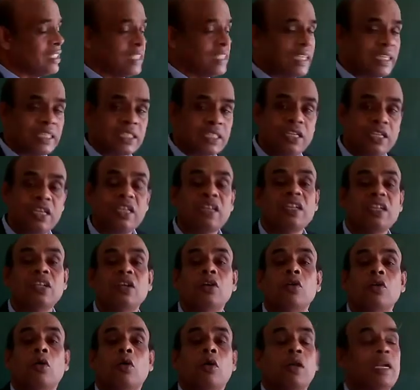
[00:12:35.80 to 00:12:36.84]

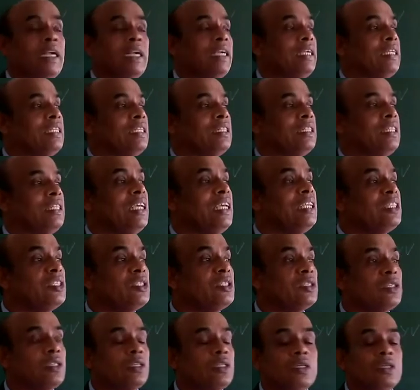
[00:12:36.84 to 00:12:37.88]
sector already
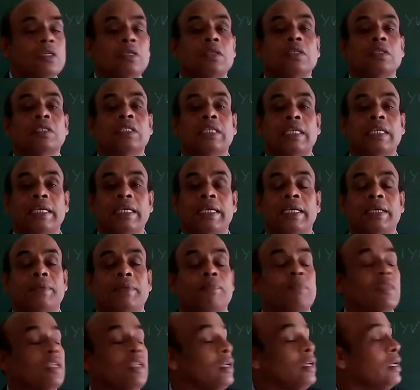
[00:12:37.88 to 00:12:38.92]
this
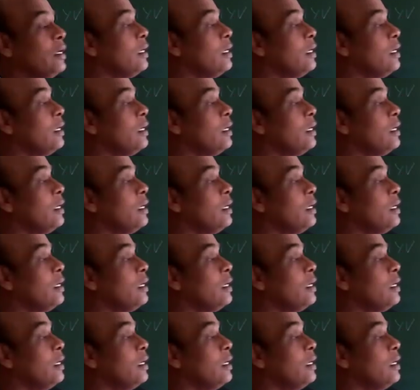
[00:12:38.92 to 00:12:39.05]
say